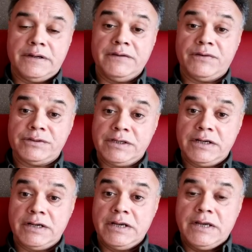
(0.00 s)
liver
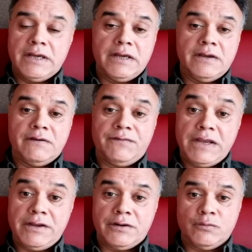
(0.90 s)
cell
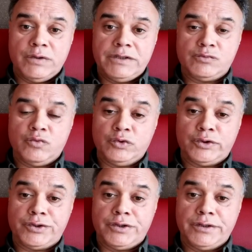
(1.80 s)
failure with
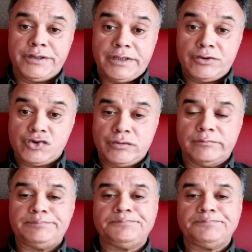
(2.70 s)
water retention.